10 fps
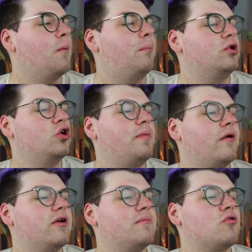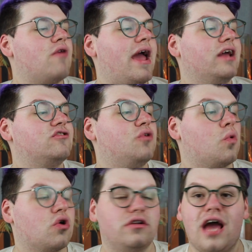Blueberry meringue
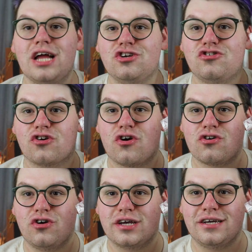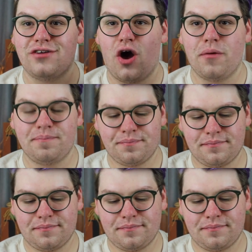torte and sugar cookie dough.